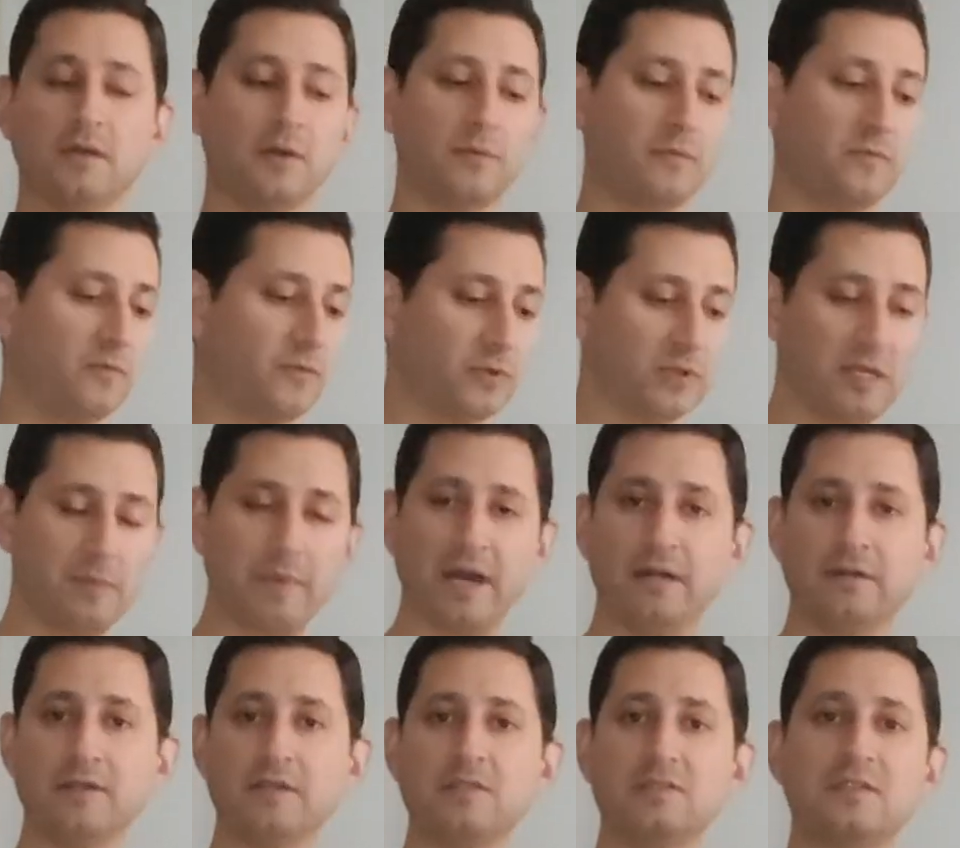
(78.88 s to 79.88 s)
uh, fully
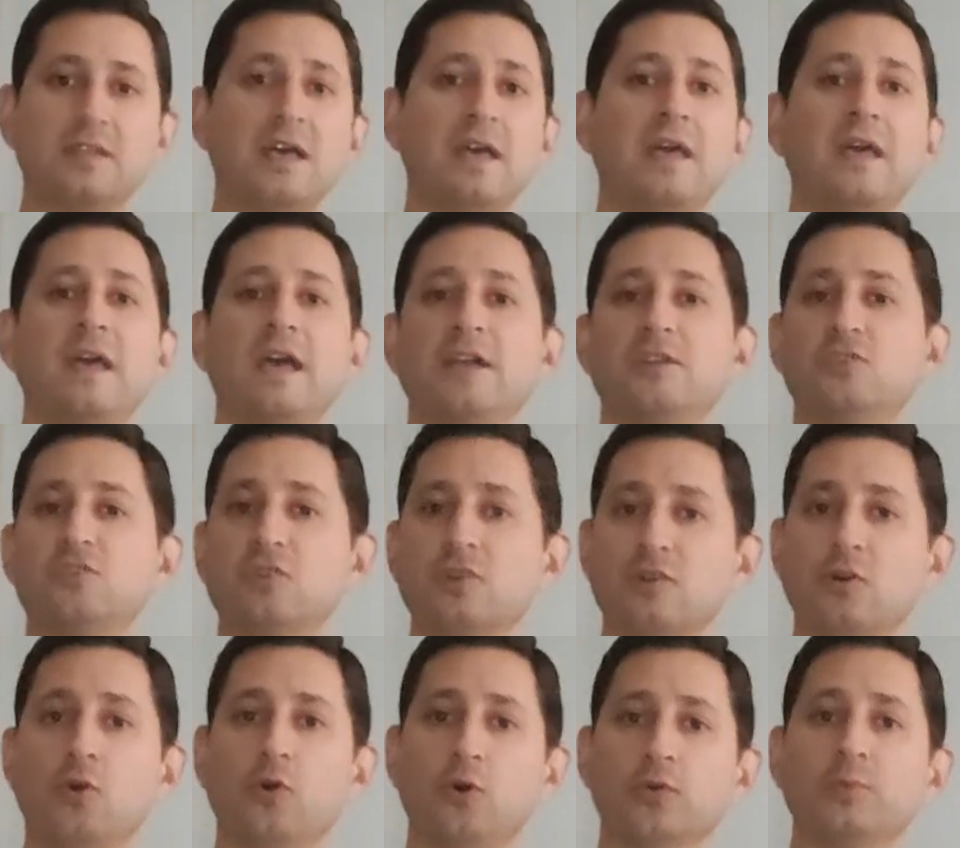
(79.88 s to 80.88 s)
balanced and
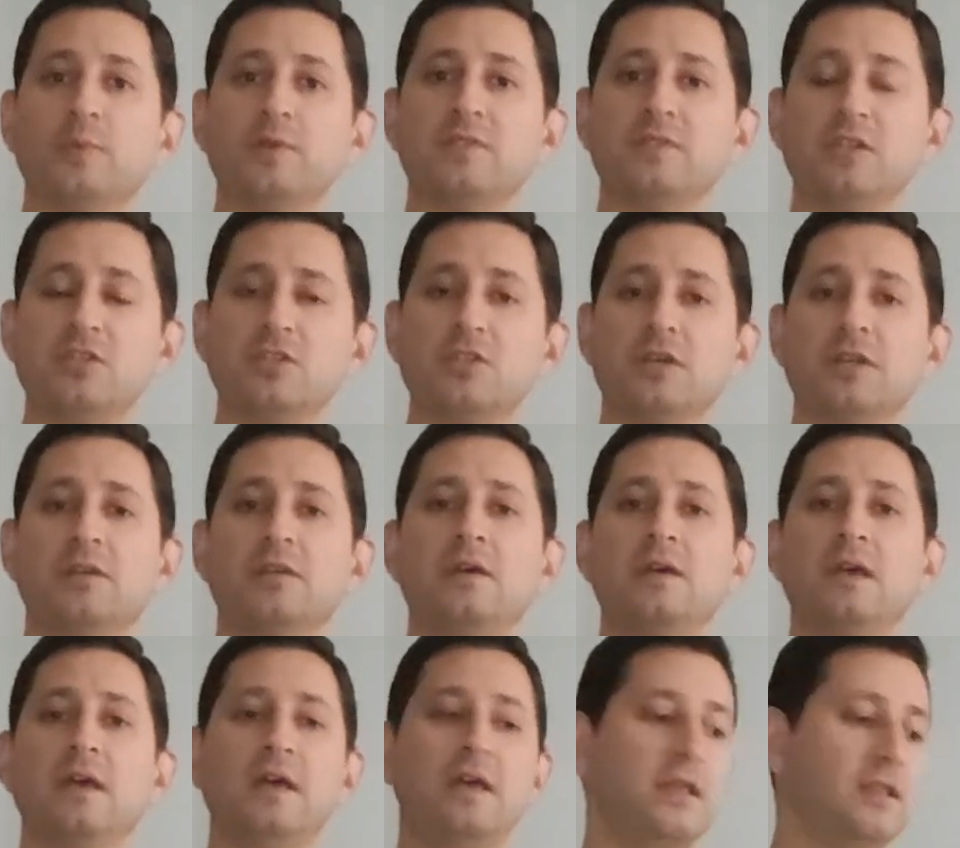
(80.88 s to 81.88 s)
should hold position
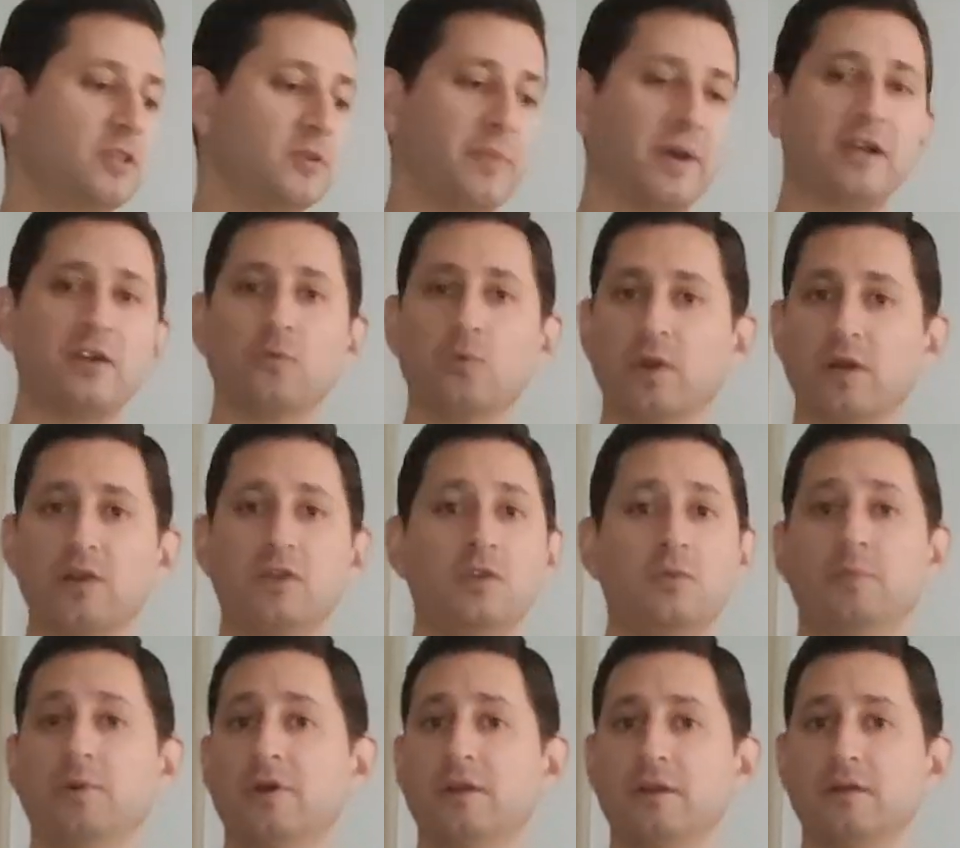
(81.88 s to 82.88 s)
no matter where
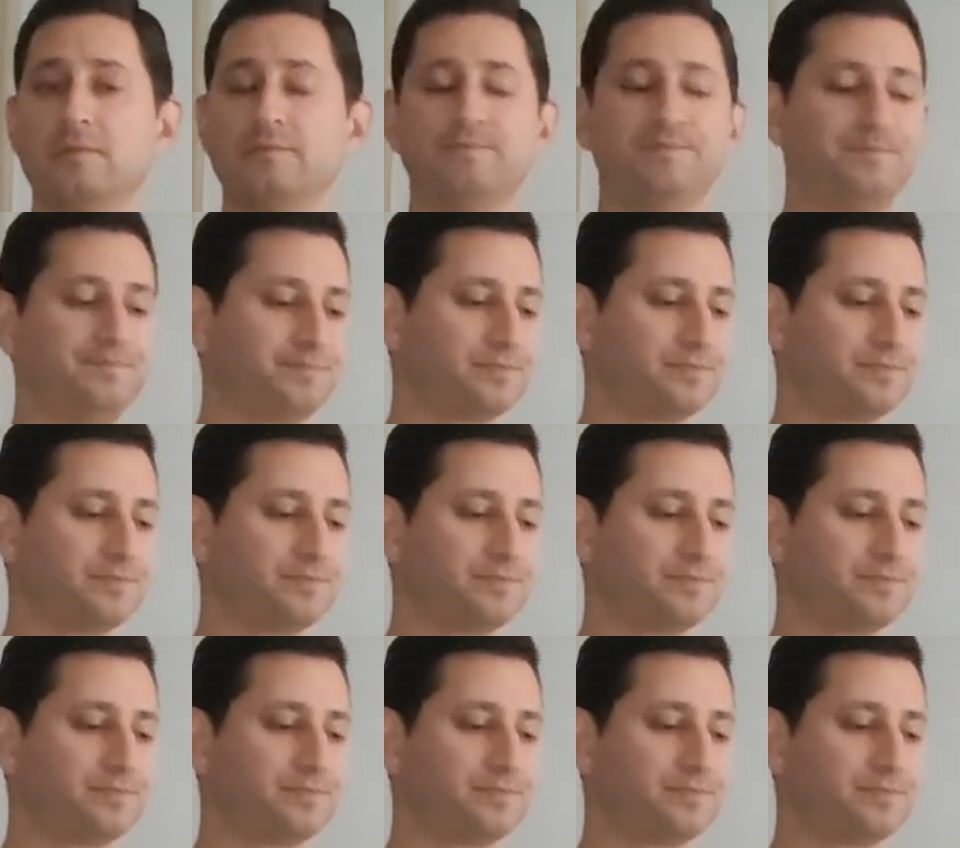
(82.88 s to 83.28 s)
you put it,